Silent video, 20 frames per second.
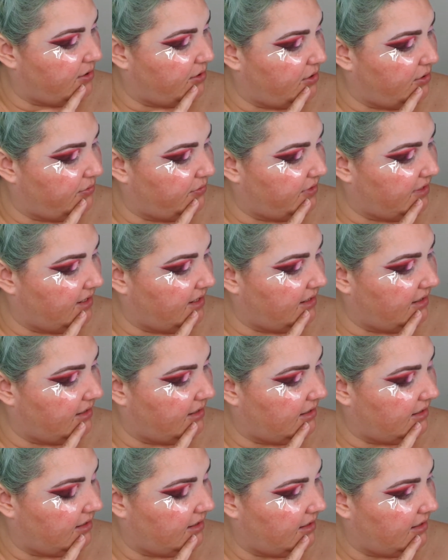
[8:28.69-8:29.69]
using,
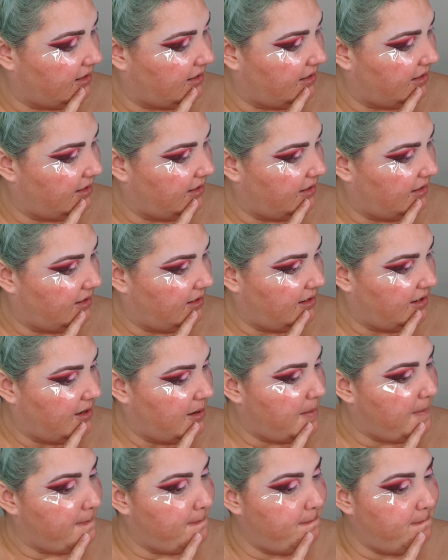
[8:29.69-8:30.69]

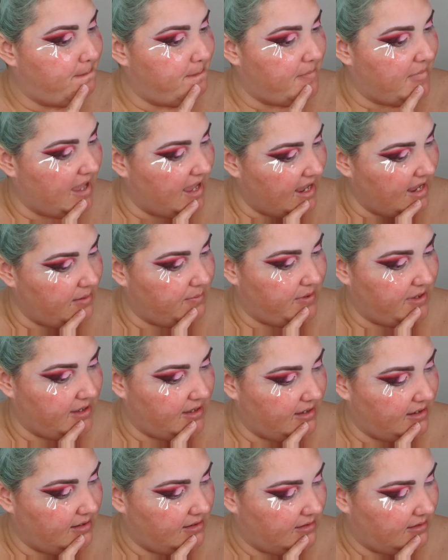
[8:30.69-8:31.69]

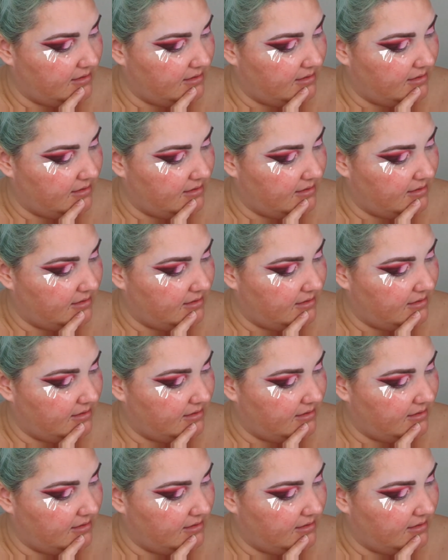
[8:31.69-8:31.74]
maybe